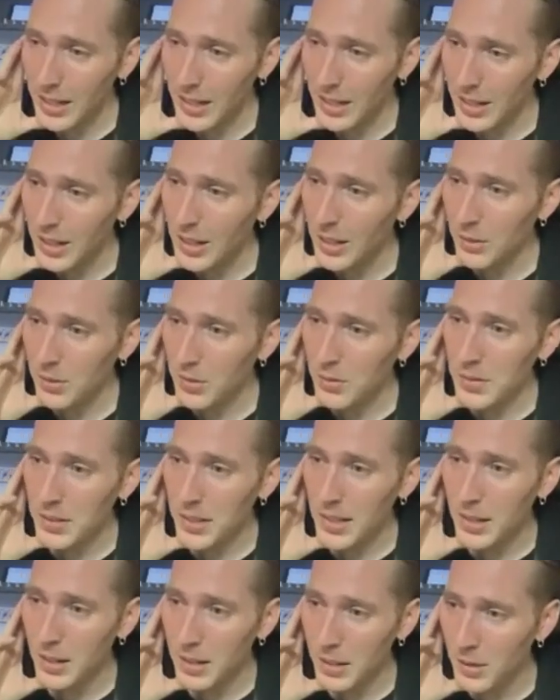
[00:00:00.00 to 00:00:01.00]
of
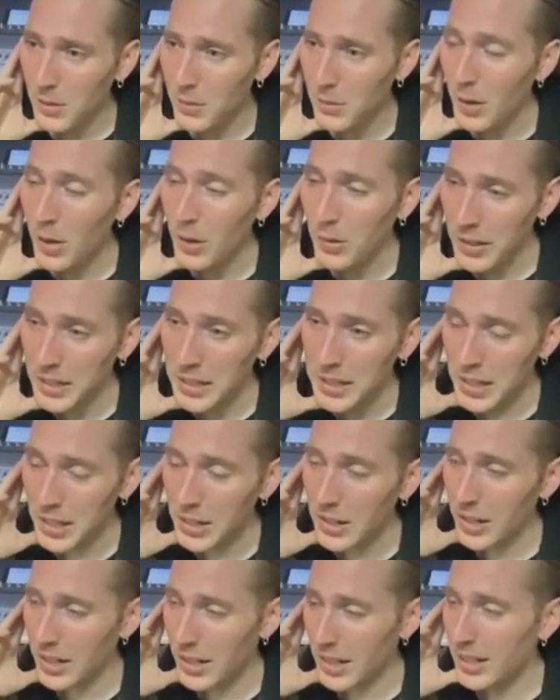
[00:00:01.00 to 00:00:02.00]
involving
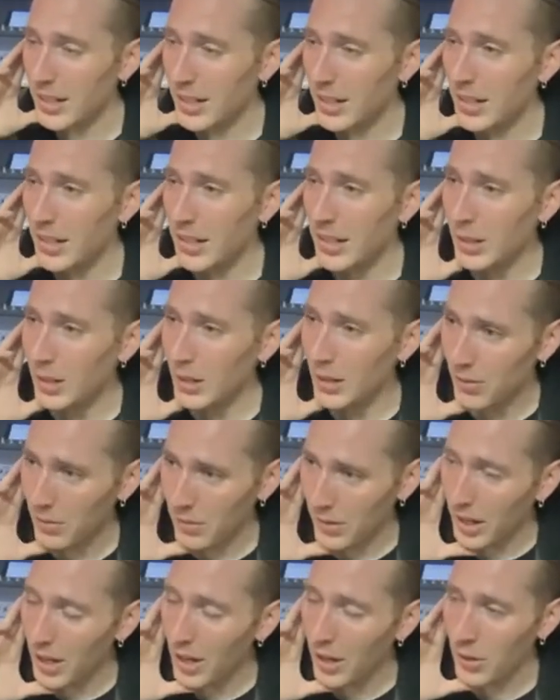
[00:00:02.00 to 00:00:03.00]
Derek,
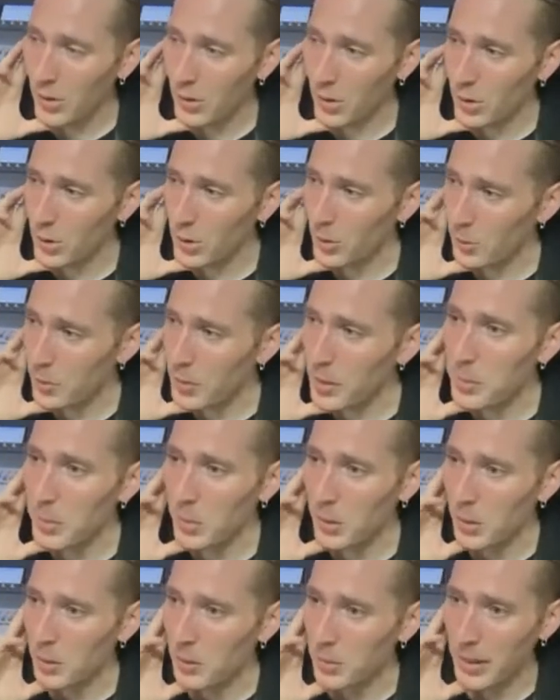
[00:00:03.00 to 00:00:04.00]
of other
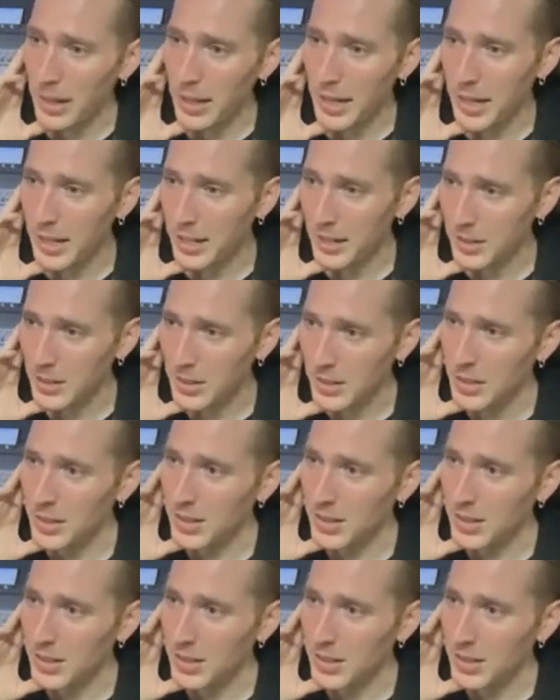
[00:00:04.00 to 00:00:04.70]
people in bands